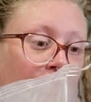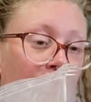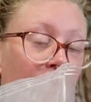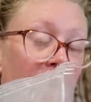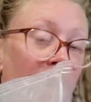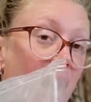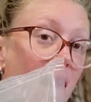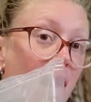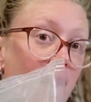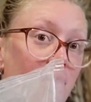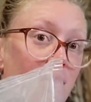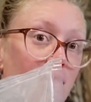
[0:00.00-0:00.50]

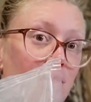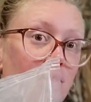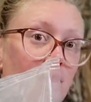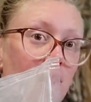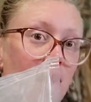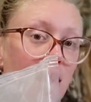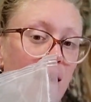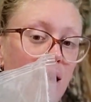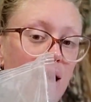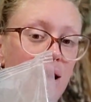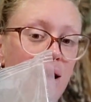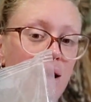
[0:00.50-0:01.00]
yeah,
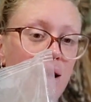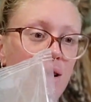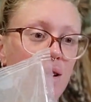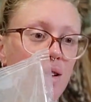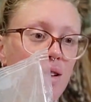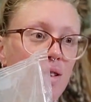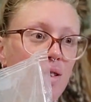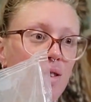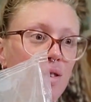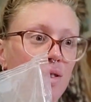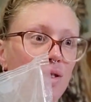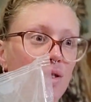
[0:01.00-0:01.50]

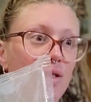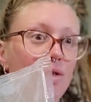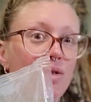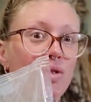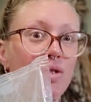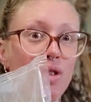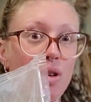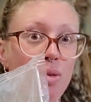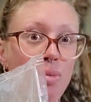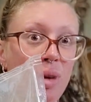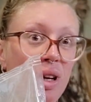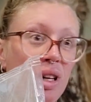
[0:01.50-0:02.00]

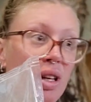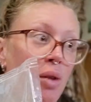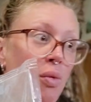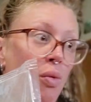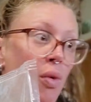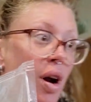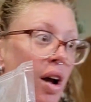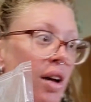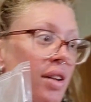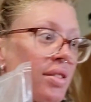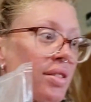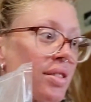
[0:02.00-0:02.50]
use your money
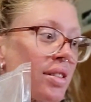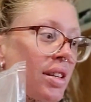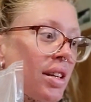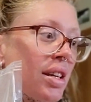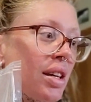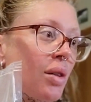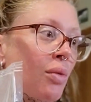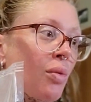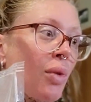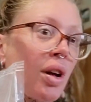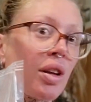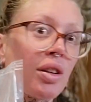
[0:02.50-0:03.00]

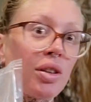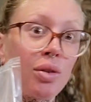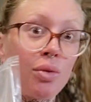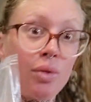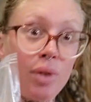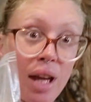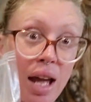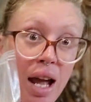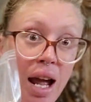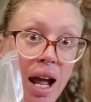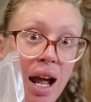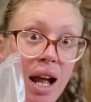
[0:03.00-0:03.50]
wisely while you
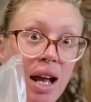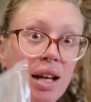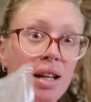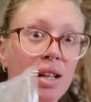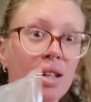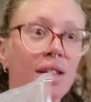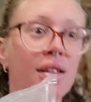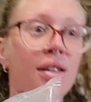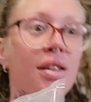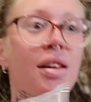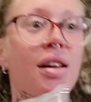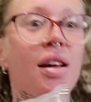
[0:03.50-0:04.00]

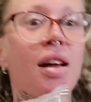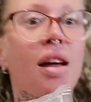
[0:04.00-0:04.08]
can.